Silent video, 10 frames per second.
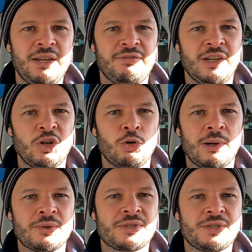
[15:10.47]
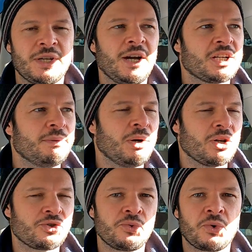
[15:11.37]
beefy, almost uh,
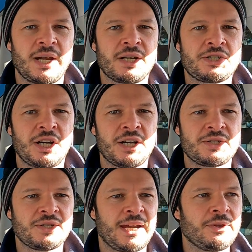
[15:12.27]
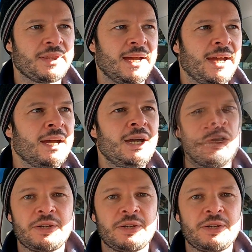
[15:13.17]
commercial grade chargers out there?